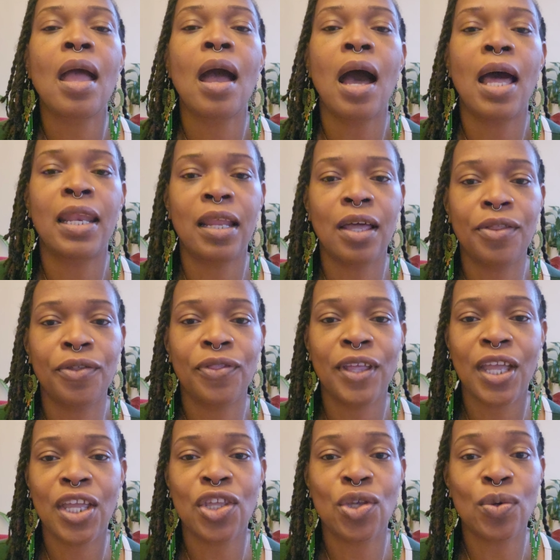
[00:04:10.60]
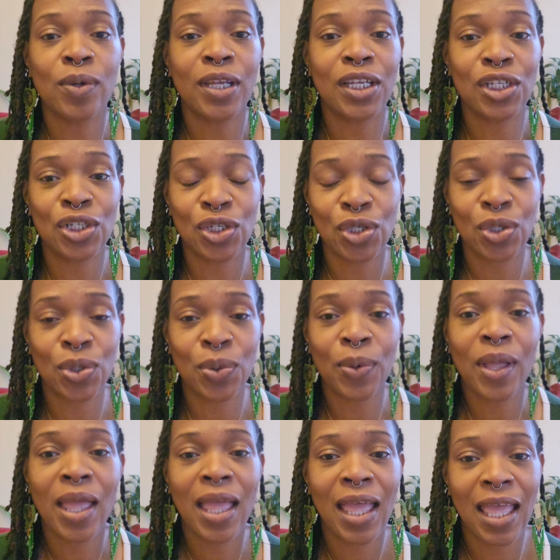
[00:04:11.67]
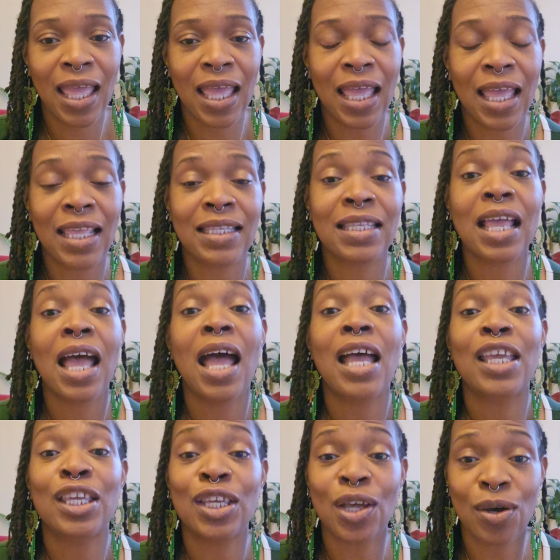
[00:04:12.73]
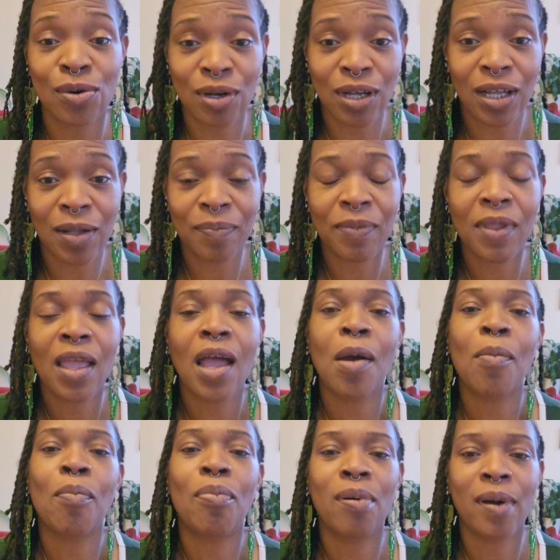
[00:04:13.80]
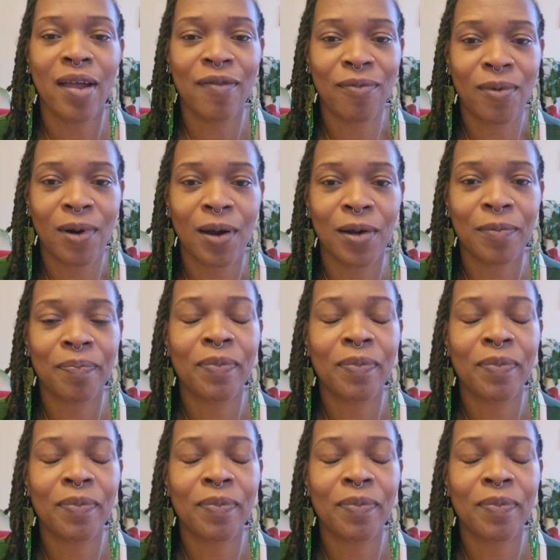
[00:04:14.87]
Another thing you can do is yoga, breath work.